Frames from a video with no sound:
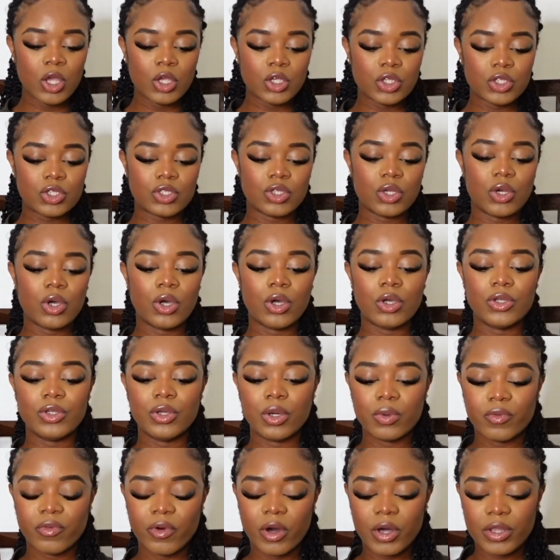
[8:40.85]
so
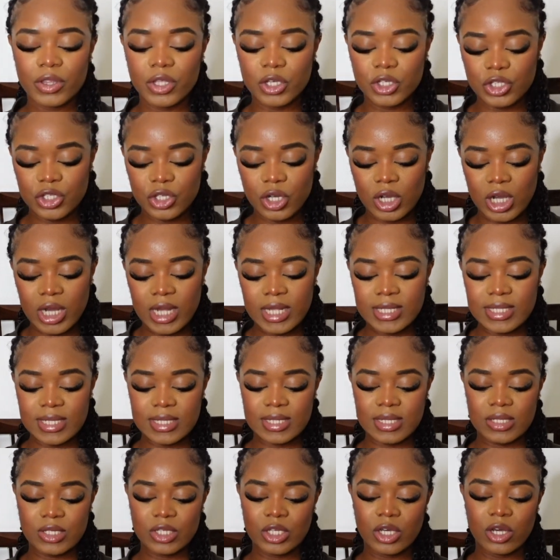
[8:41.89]
you've got the shirt
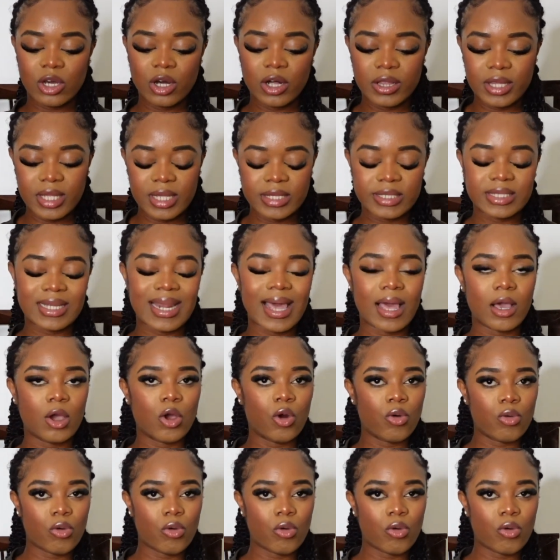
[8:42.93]
and then you got this like